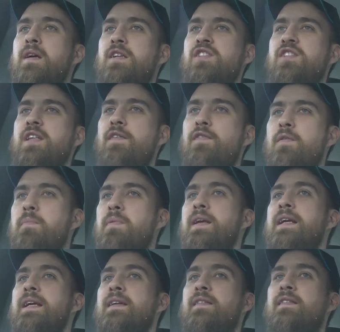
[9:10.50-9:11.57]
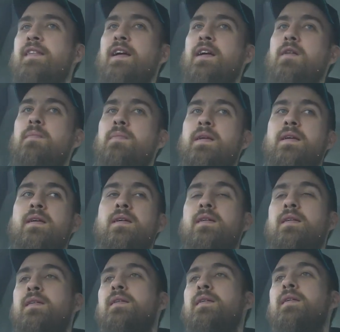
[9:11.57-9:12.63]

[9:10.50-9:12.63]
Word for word: Stiffer blade, thicker blade.